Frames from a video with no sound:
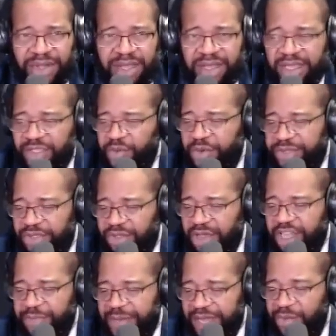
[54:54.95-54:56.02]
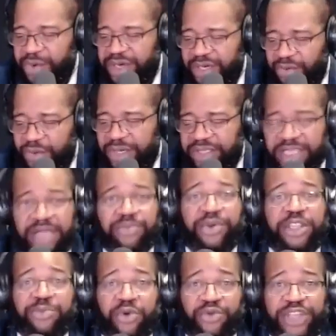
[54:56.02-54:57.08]
It's worth us talking about it. We're gonna take Brother
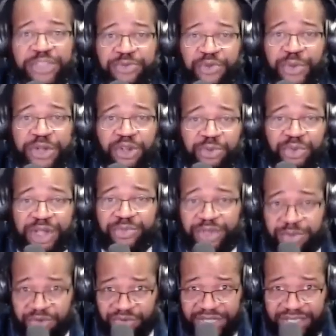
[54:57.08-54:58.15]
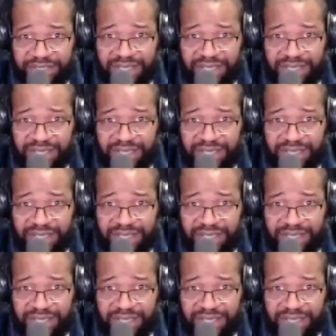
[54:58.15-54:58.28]
Maurice before we go to break. Brother Maurice,